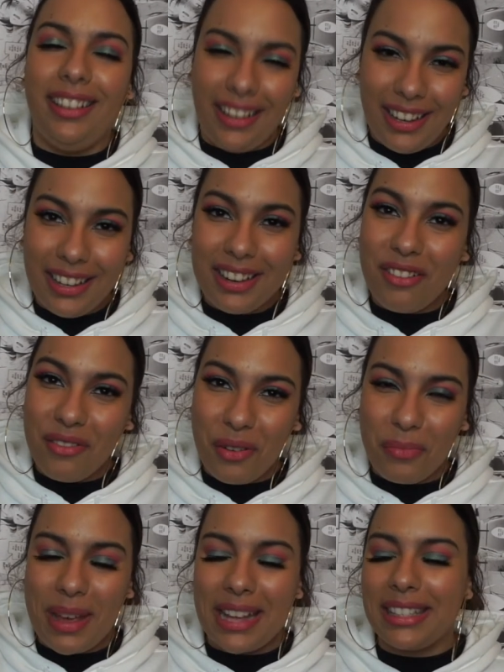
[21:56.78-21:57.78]
in a
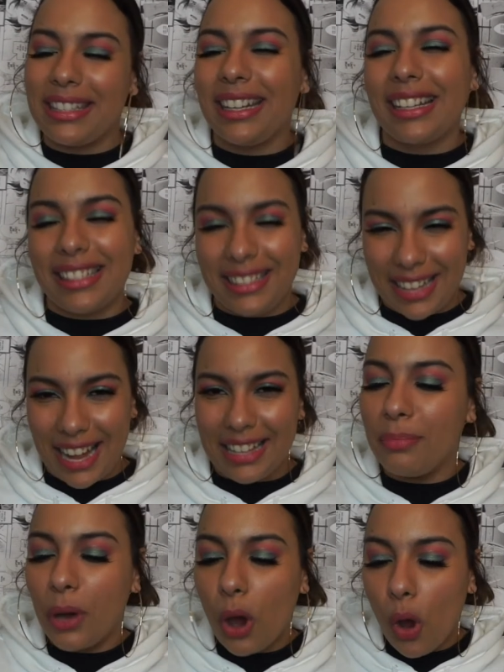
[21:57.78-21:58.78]
romantic sense.
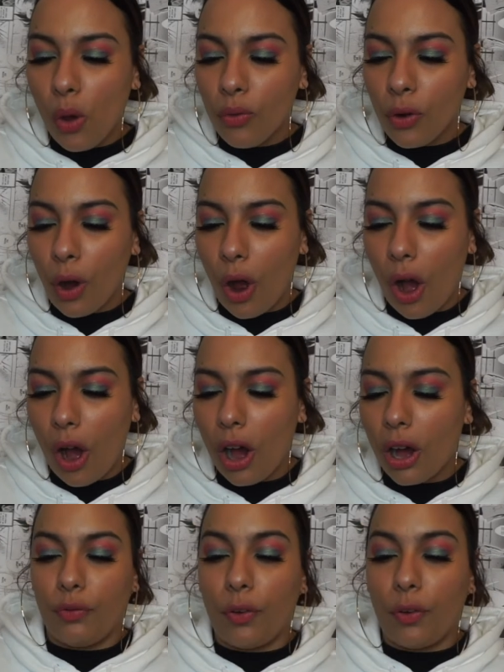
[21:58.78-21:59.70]
But overall,